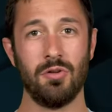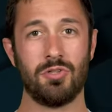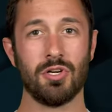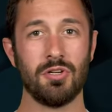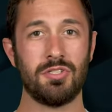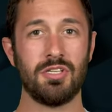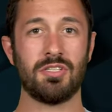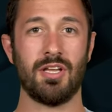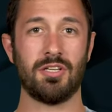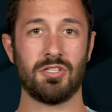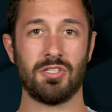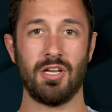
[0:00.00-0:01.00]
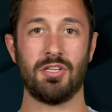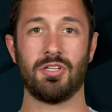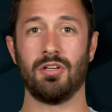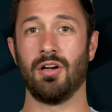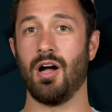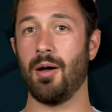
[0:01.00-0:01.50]
New Jersey's
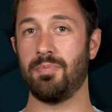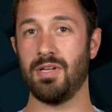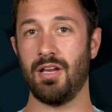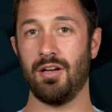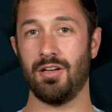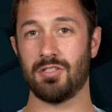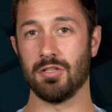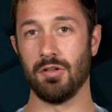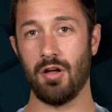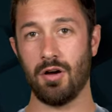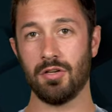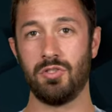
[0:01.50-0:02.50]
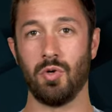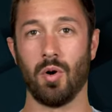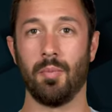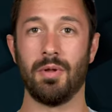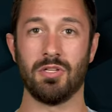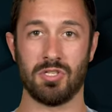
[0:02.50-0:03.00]
legislature updated its
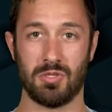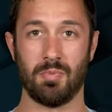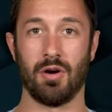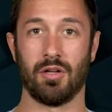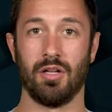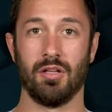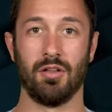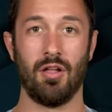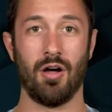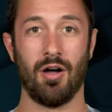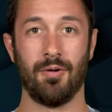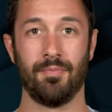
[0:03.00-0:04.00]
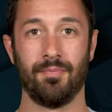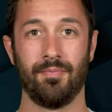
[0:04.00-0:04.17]
long-dormant smart gun law.